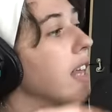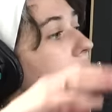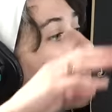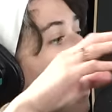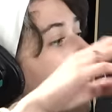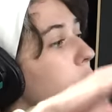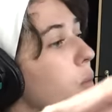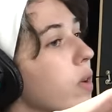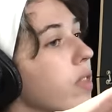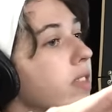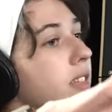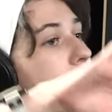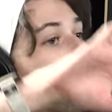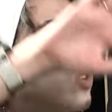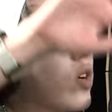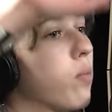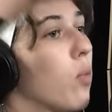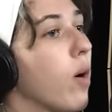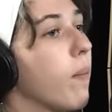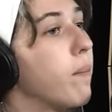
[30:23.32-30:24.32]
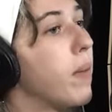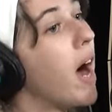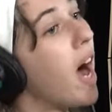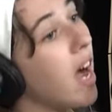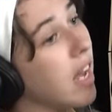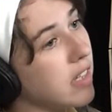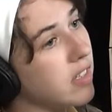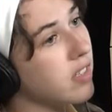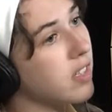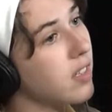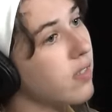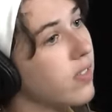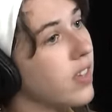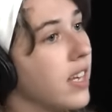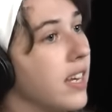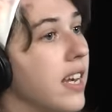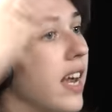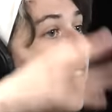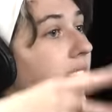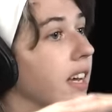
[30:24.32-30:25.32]
like when things are more positive
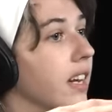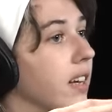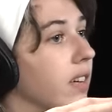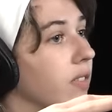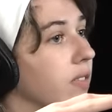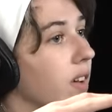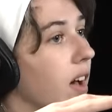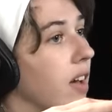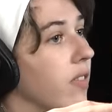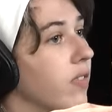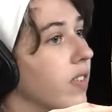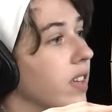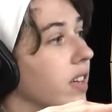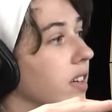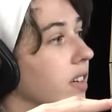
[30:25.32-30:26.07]
than negative. You I feel like